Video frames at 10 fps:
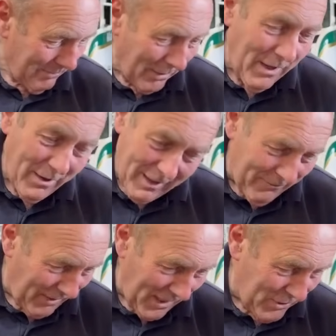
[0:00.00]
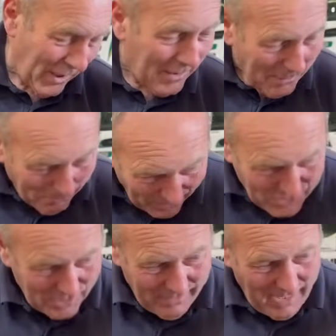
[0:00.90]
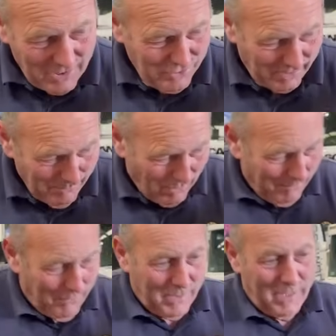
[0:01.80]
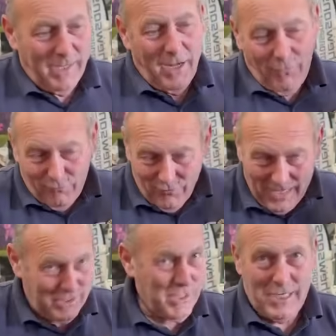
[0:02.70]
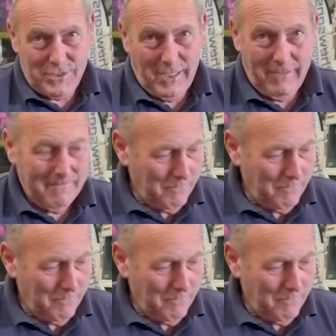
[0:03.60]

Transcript: they're a lovely engine. The basis of the engine, in my opinion, is fantastic.